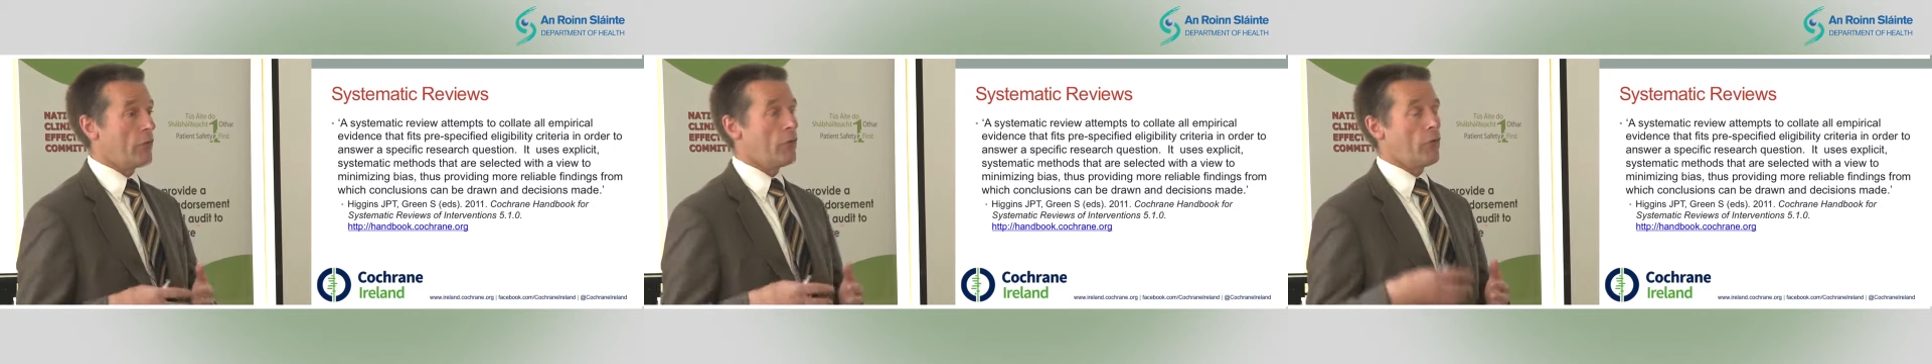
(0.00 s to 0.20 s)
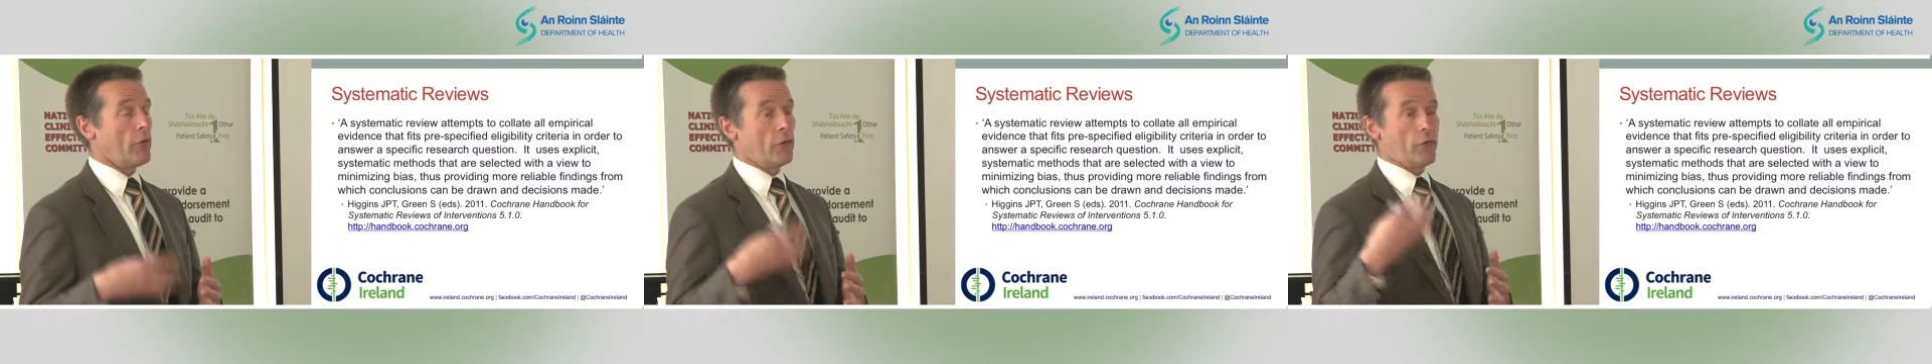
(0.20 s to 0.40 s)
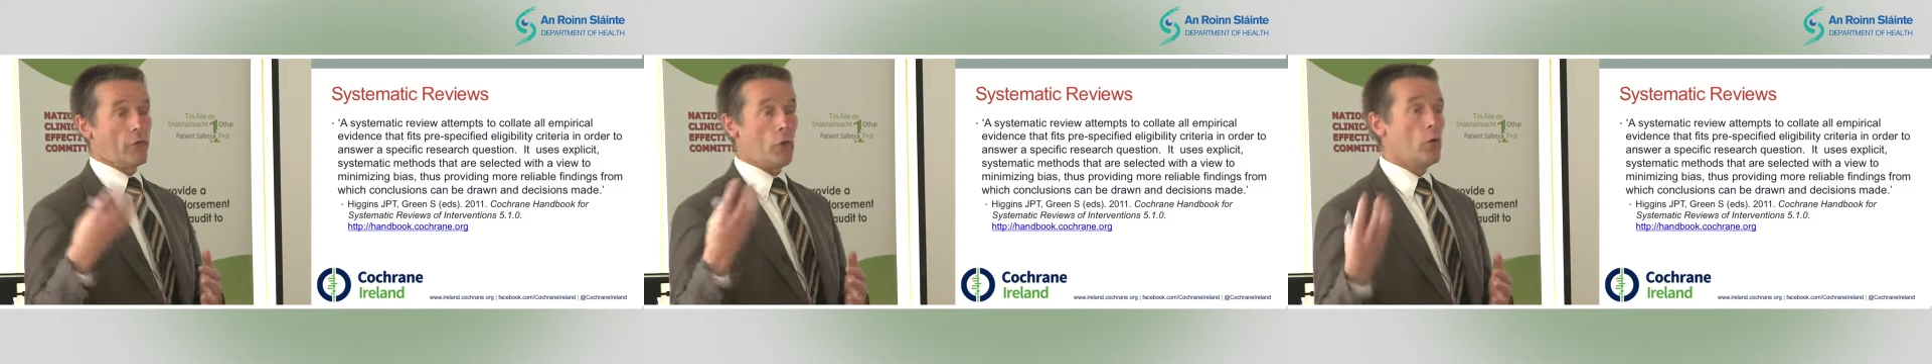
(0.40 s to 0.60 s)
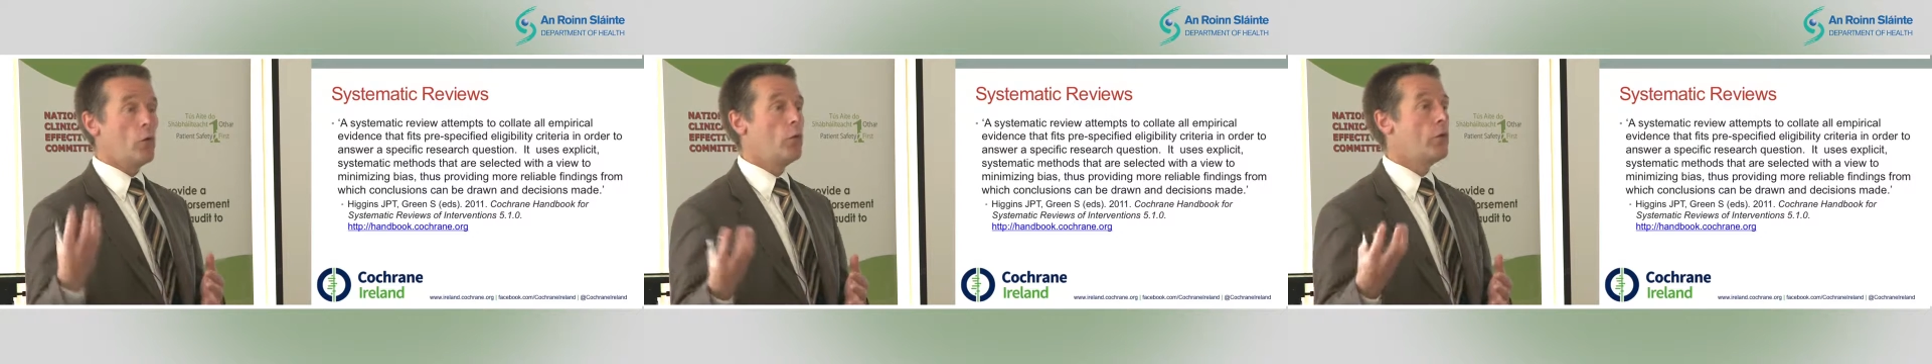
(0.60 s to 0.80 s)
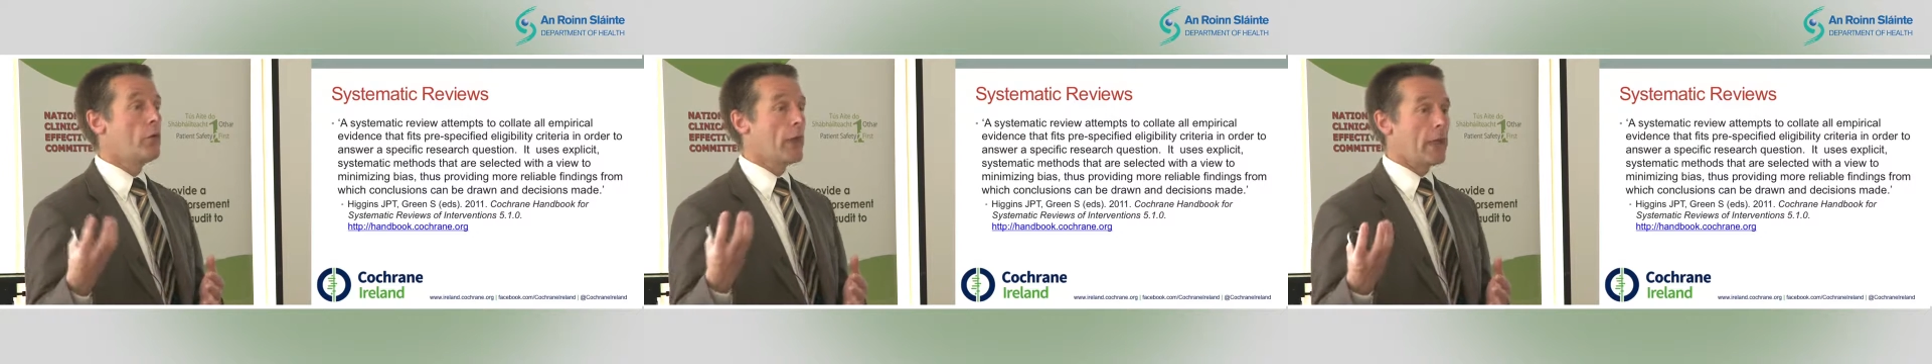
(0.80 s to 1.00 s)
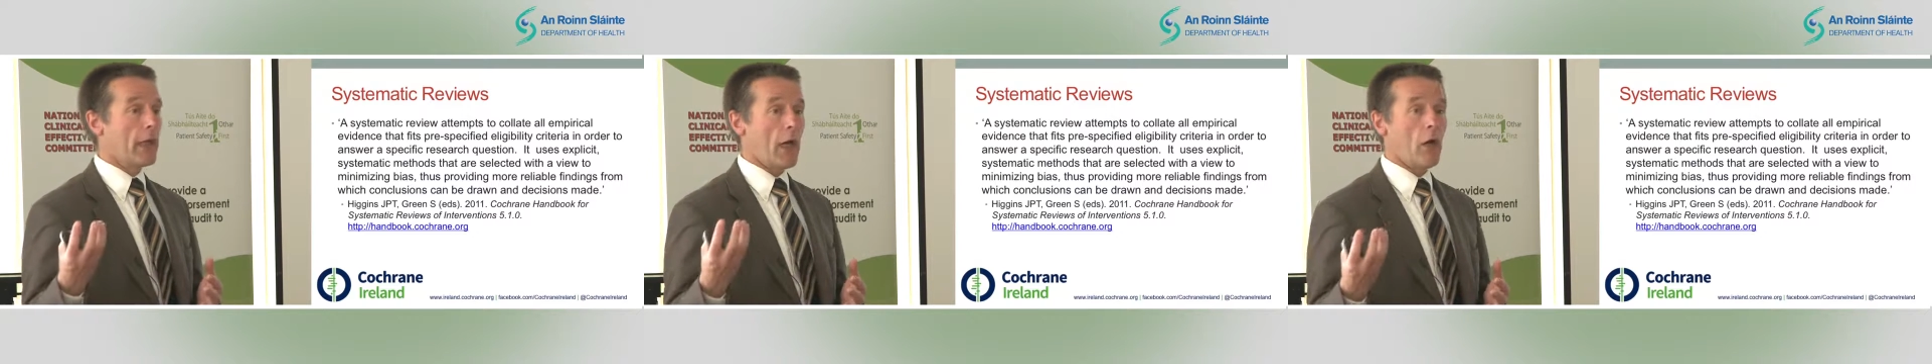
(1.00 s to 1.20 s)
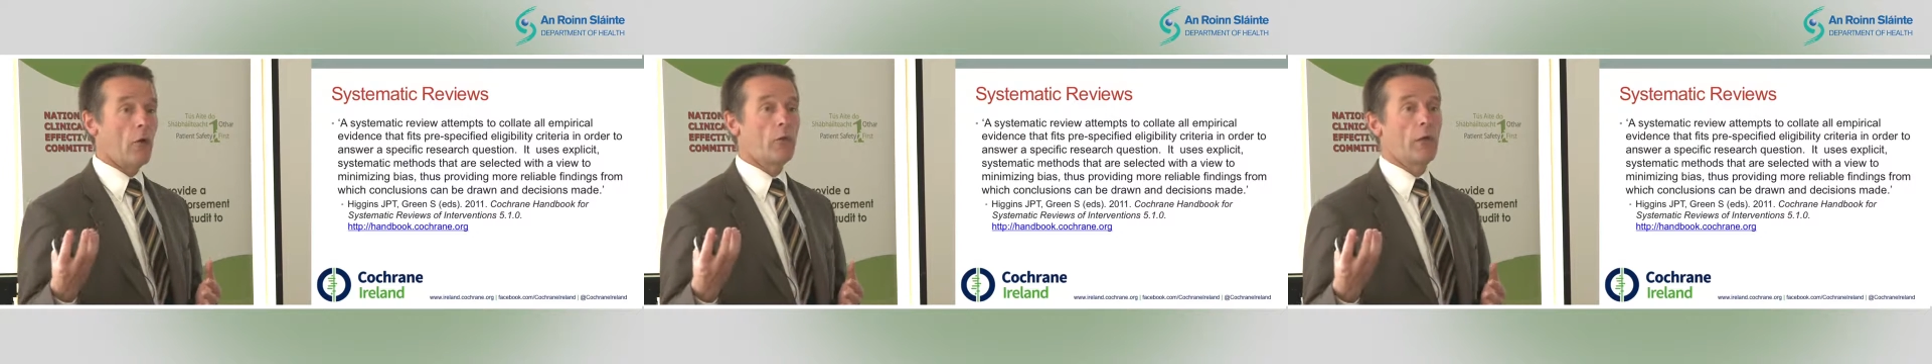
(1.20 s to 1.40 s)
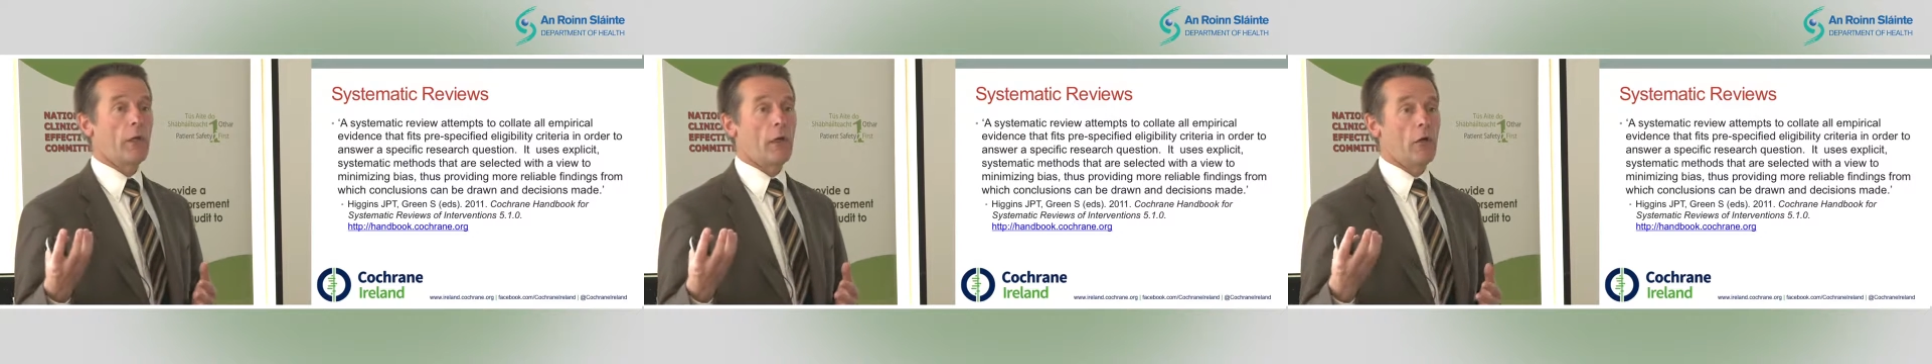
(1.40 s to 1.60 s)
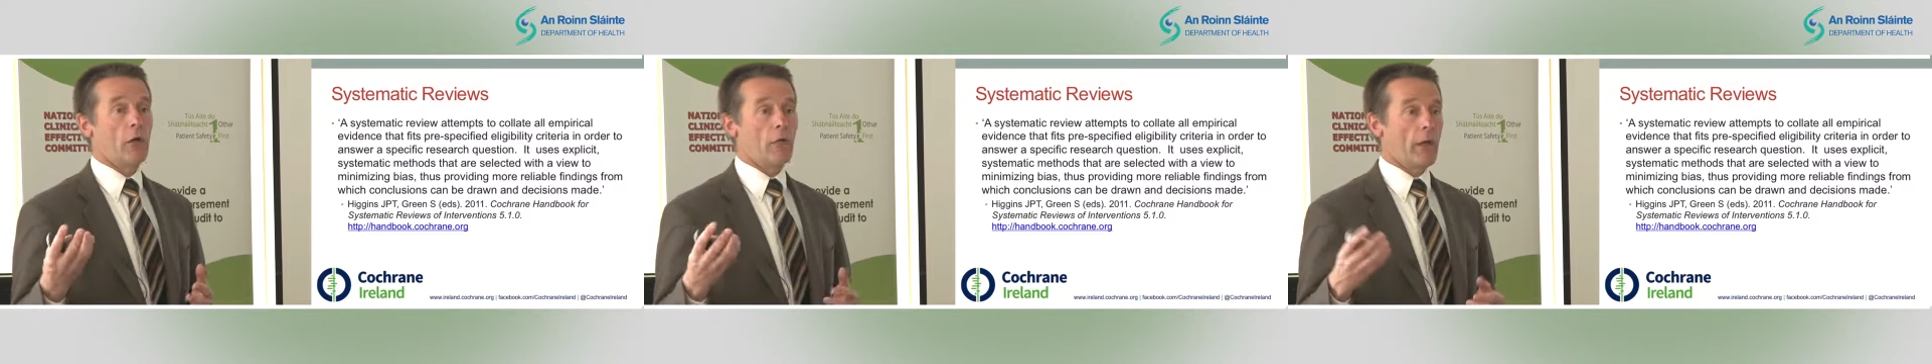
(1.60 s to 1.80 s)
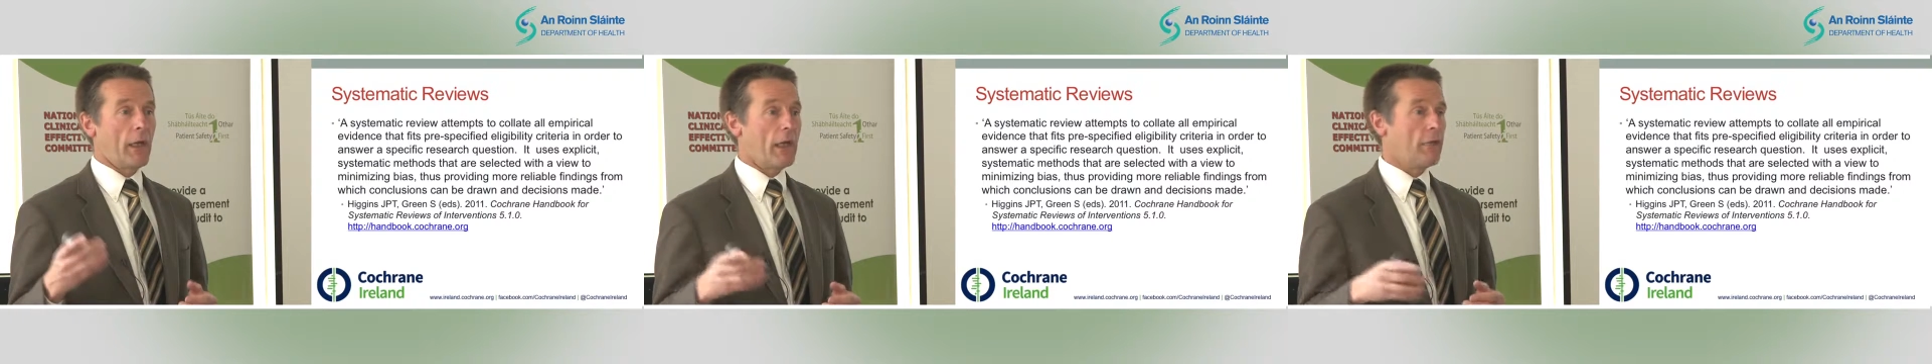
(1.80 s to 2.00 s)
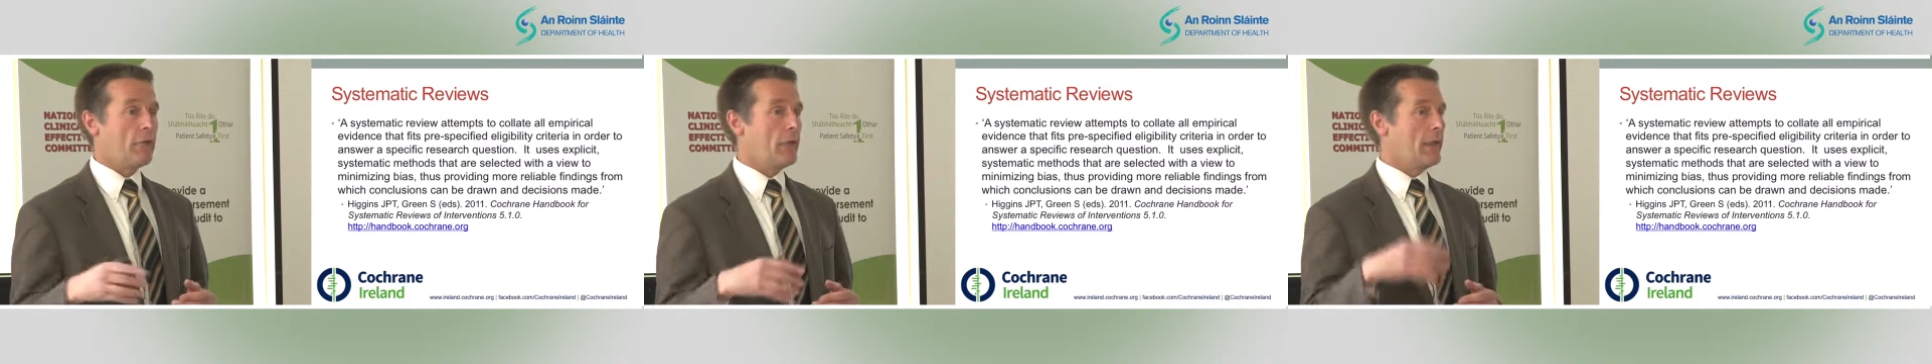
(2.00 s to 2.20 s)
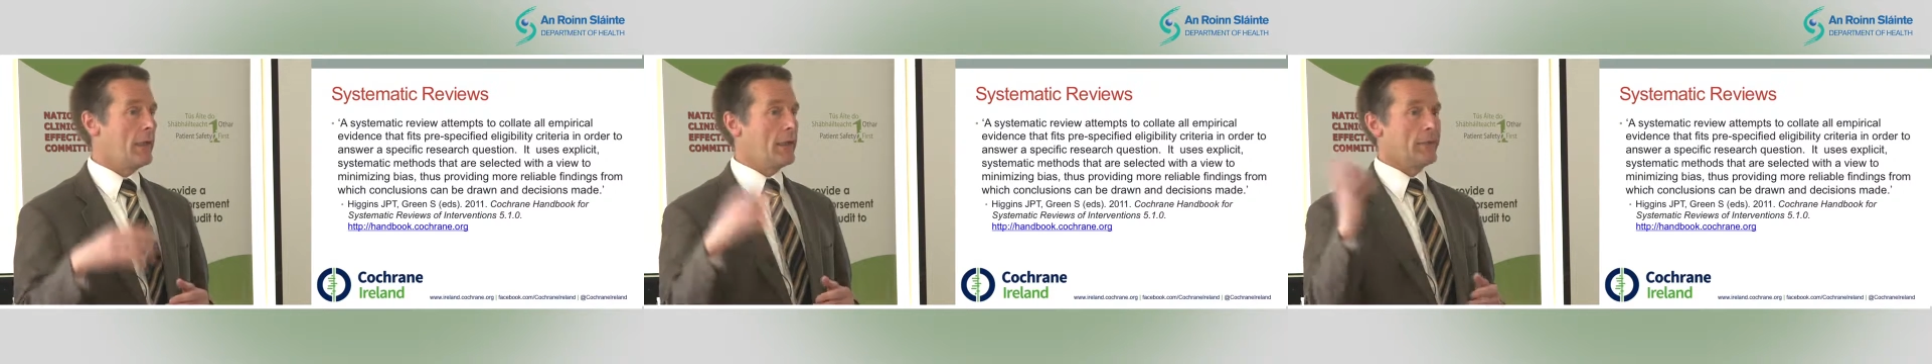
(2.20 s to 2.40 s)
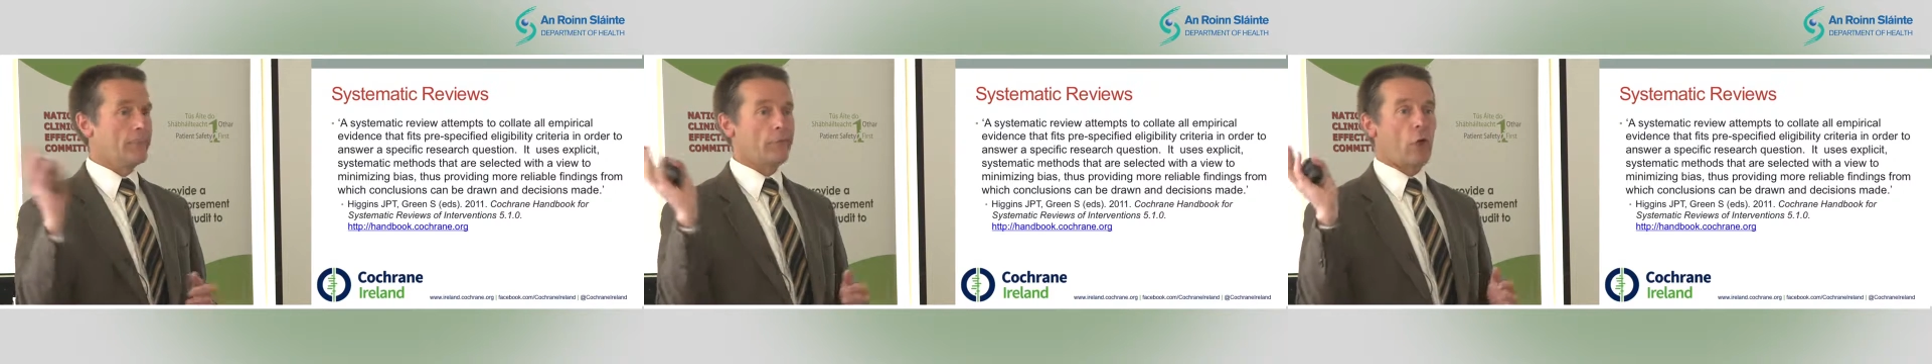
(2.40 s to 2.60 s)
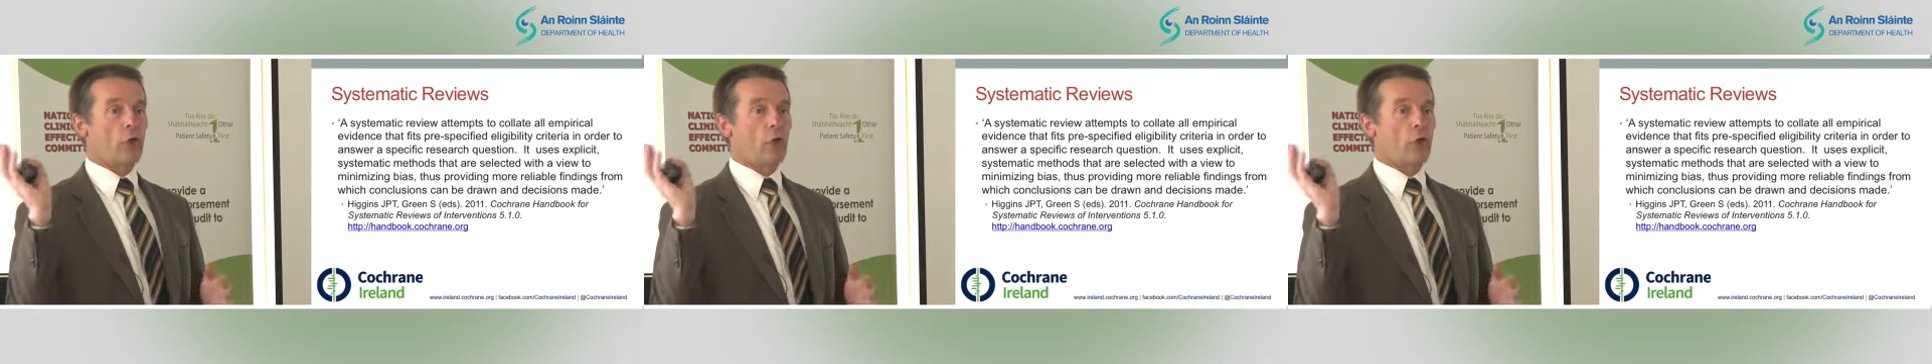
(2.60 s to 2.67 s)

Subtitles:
there's this new thing out there that in